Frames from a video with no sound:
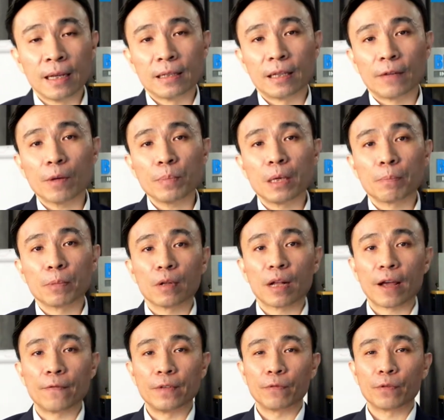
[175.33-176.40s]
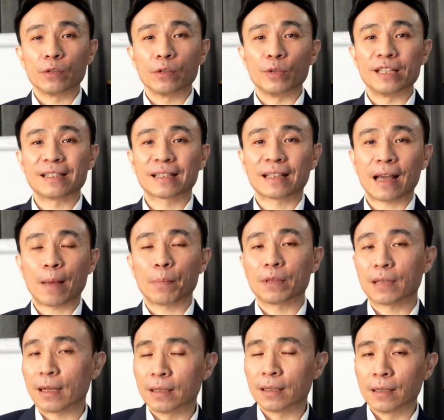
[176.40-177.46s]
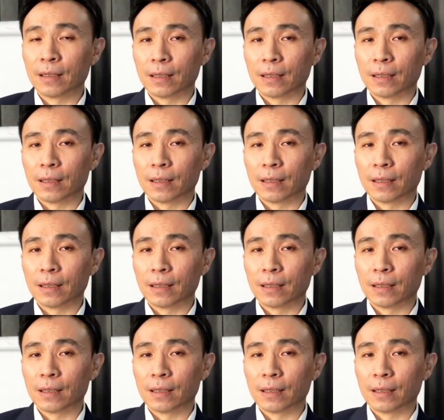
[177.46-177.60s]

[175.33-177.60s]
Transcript: Different people have different risk appetite.